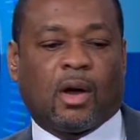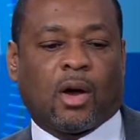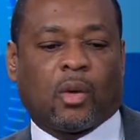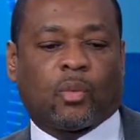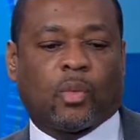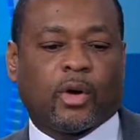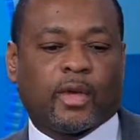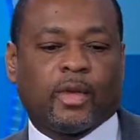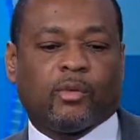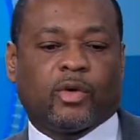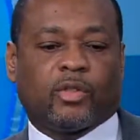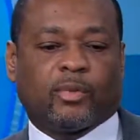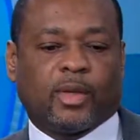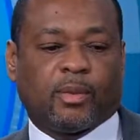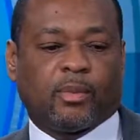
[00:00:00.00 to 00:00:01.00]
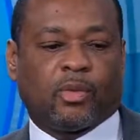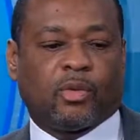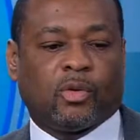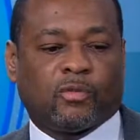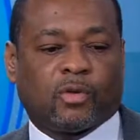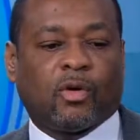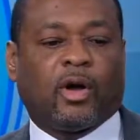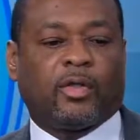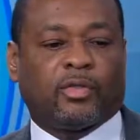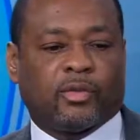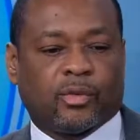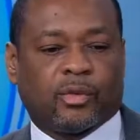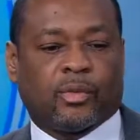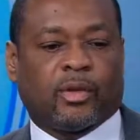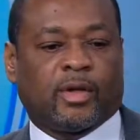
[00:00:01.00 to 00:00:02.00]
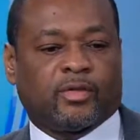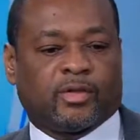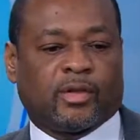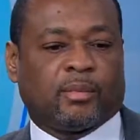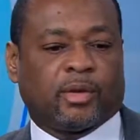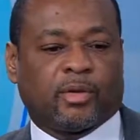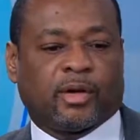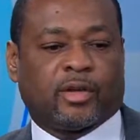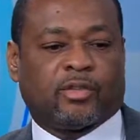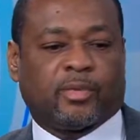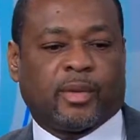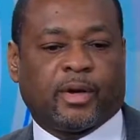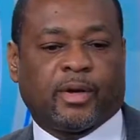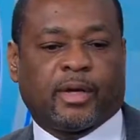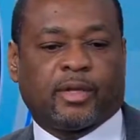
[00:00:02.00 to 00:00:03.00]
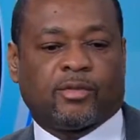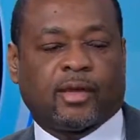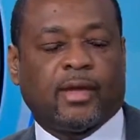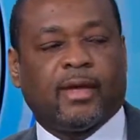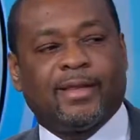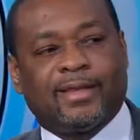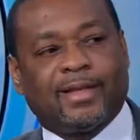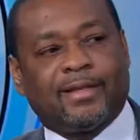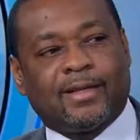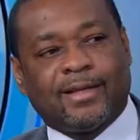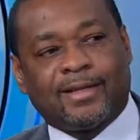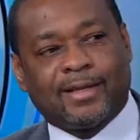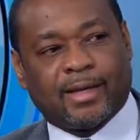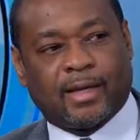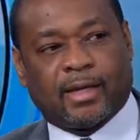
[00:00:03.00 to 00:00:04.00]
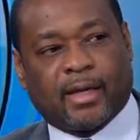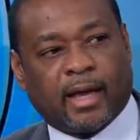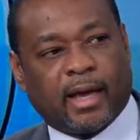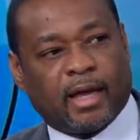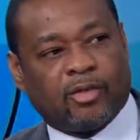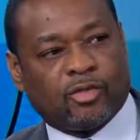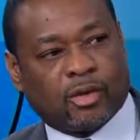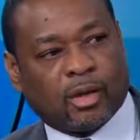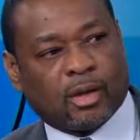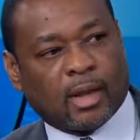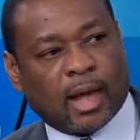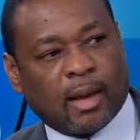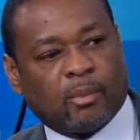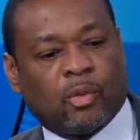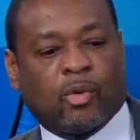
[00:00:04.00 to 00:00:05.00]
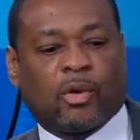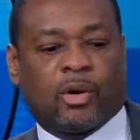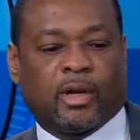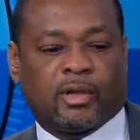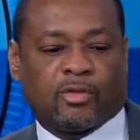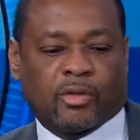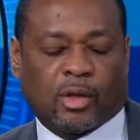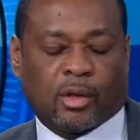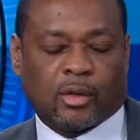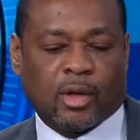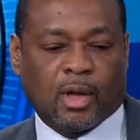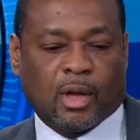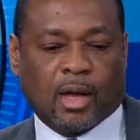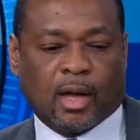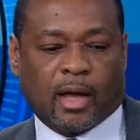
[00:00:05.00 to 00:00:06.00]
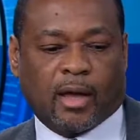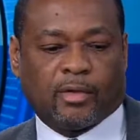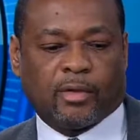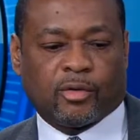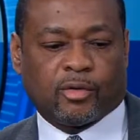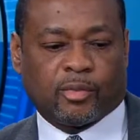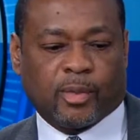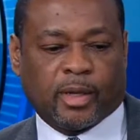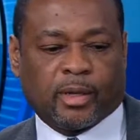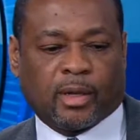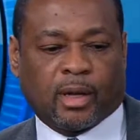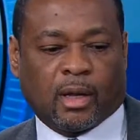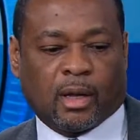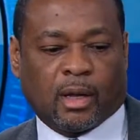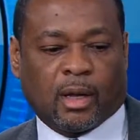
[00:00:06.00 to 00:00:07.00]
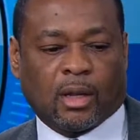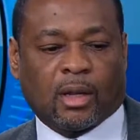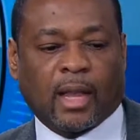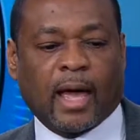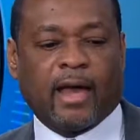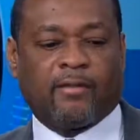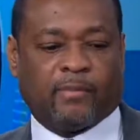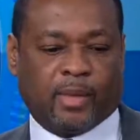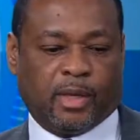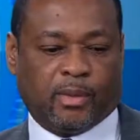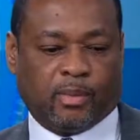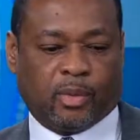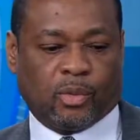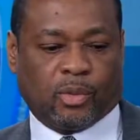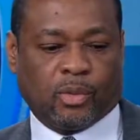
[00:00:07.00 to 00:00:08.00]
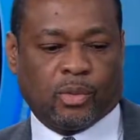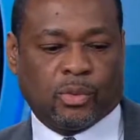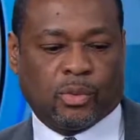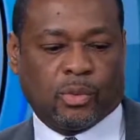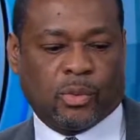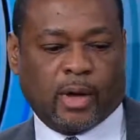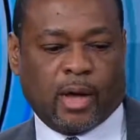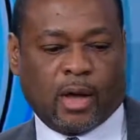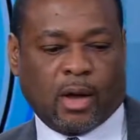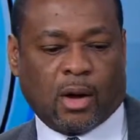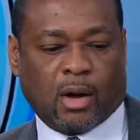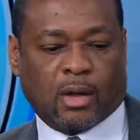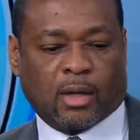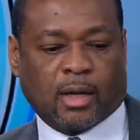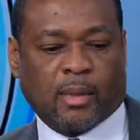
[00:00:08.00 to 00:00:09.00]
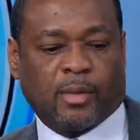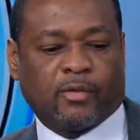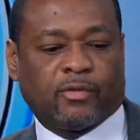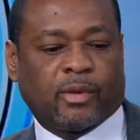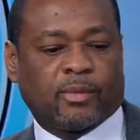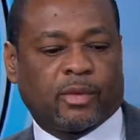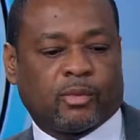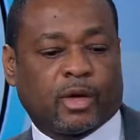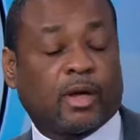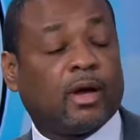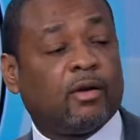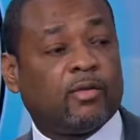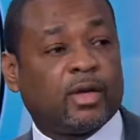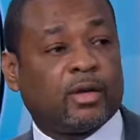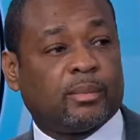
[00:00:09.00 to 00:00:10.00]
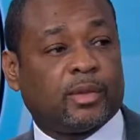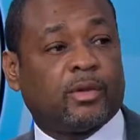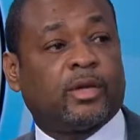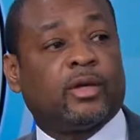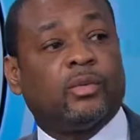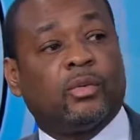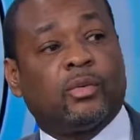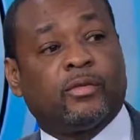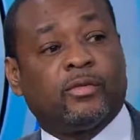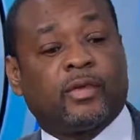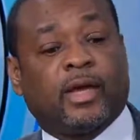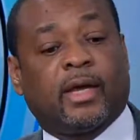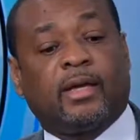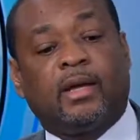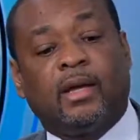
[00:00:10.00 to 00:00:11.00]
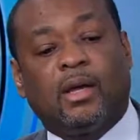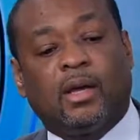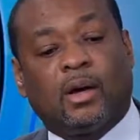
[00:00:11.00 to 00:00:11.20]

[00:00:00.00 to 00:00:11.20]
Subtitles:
are working with people who've gone through a similar experience, they tend to engage a lot more. And so there's been a lot of people who are coming from the recovery community who have said,